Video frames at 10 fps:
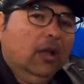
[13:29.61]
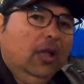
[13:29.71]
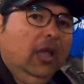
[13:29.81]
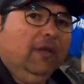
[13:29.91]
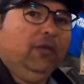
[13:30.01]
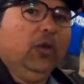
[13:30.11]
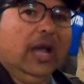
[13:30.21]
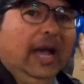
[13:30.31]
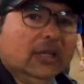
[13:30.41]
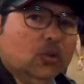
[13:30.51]
If you
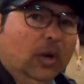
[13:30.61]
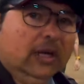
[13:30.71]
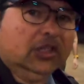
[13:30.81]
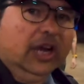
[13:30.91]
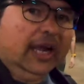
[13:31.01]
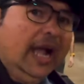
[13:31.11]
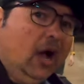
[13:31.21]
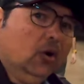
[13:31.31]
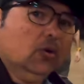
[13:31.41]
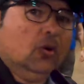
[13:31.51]
guys wanna check
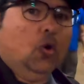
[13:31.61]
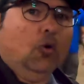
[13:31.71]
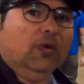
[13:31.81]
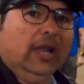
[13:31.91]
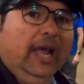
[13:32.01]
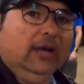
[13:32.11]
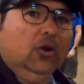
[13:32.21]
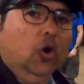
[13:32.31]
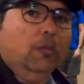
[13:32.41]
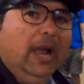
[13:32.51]
out Overland
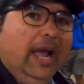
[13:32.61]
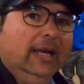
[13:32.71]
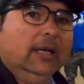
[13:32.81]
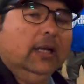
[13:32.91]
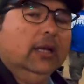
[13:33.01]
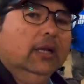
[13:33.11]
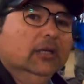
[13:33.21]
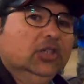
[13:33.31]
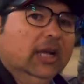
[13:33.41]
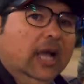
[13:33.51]
Nomad,
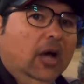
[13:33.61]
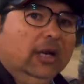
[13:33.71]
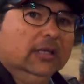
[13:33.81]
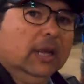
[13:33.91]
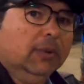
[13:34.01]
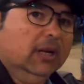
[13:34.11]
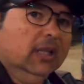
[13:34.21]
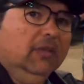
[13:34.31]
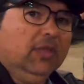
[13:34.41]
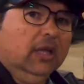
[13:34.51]
check out his, I'm gonna
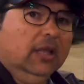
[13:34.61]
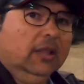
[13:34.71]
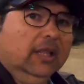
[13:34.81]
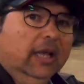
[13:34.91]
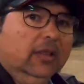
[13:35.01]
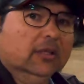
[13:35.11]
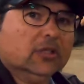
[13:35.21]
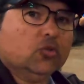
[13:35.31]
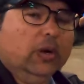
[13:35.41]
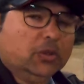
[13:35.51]
leave the link in the
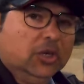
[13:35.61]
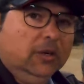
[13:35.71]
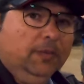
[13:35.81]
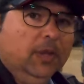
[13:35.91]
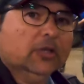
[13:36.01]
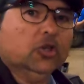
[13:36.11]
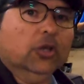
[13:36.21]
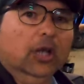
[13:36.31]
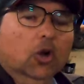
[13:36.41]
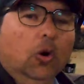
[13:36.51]
description so you
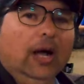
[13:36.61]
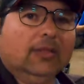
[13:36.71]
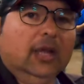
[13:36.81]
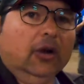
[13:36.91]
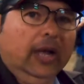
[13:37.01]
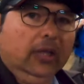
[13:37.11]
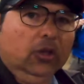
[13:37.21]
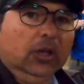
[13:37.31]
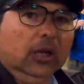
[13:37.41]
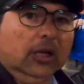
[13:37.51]
can go out there and
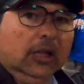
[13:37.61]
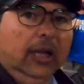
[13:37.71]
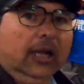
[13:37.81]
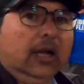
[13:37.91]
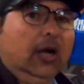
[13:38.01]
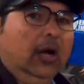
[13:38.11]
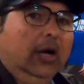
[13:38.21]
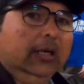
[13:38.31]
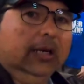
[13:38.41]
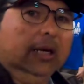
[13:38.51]
you can click
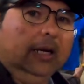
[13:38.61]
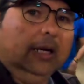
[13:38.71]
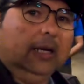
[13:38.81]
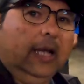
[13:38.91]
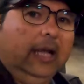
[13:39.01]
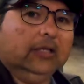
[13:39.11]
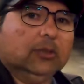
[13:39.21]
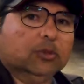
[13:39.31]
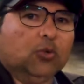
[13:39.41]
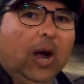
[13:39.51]
on and
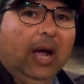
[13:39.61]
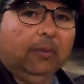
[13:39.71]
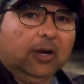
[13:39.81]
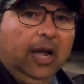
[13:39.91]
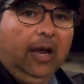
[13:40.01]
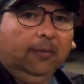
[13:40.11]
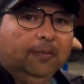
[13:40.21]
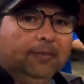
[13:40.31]
subscribe, okay?